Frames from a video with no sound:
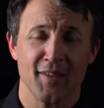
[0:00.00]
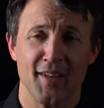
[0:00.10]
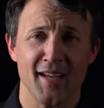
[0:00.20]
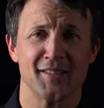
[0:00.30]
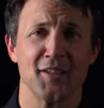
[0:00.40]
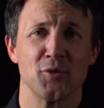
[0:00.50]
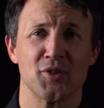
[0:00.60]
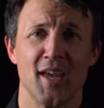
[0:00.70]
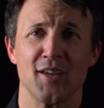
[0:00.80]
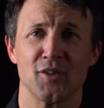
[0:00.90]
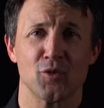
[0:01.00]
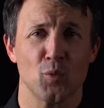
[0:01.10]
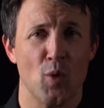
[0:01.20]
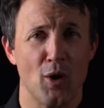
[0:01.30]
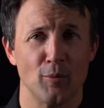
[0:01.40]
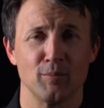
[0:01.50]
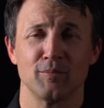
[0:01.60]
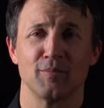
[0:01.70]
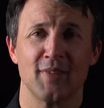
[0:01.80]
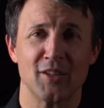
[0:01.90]
the next thing you say is, well,
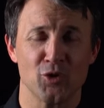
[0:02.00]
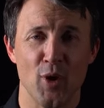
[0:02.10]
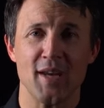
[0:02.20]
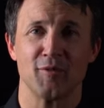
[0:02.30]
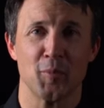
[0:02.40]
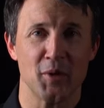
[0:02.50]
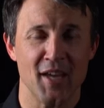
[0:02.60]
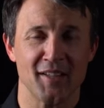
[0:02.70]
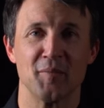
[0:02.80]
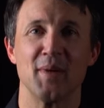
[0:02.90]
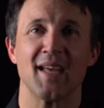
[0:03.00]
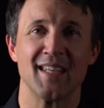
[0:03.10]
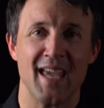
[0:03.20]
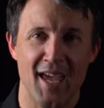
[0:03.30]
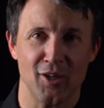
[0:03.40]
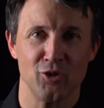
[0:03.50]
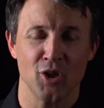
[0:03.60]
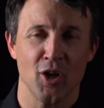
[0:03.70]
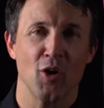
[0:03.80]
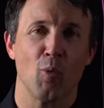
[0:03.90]
that's great, you protected me at the
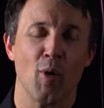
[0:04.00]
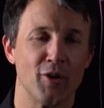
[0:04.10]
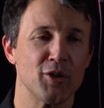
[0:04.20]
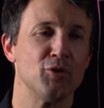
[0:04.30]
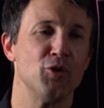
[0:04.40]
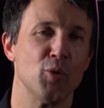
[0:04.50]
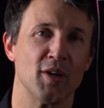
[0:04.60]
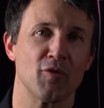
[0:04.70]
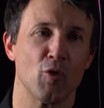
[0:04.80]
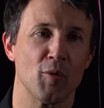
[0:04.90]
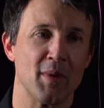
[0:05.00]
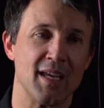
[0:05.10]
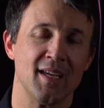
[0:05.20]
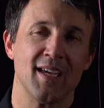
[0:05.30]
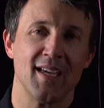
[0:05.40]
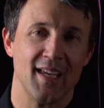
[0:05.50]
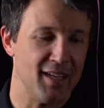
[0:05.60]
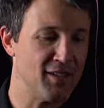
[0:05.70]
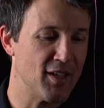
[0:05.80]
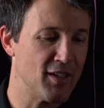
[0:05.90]
edge. What are you doing for me
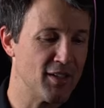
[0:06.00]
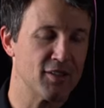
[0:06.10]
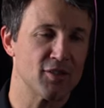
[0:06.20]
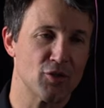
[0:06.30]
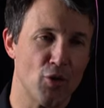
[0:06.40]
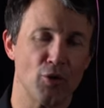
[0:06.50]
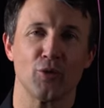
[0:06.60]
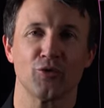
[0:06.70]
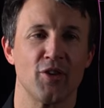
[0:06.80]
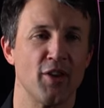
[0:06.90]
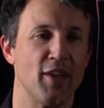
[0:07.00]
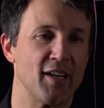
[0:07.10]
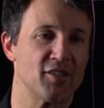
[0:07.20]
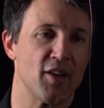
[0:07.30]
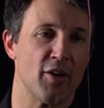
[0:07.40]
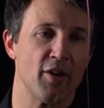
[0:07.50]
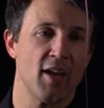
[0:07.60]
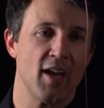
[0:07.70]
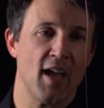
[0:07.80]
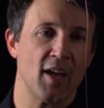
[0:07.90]
internal to the data center?
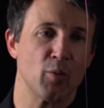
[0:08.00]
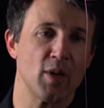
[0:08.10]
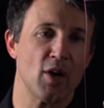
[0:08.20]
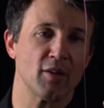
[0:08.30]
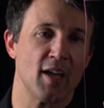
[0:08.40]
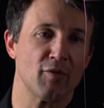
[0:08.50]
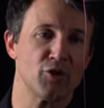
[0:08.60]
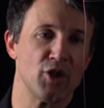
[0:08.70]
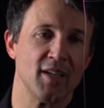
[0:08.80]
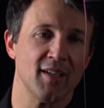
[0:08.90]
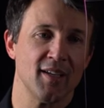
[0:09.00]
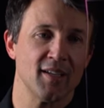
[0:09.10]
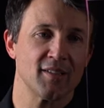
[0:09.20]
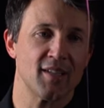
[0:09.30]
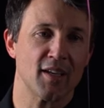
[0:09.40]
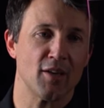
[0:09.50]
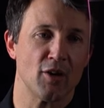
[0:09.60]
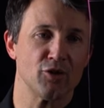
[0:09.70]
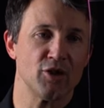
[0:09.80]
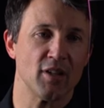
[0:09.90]
And we are leveraging
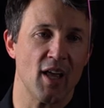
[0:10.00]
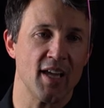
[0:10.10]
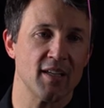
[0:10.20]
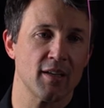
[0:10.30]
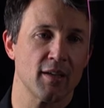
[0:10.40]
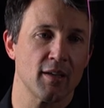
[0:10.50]
technology like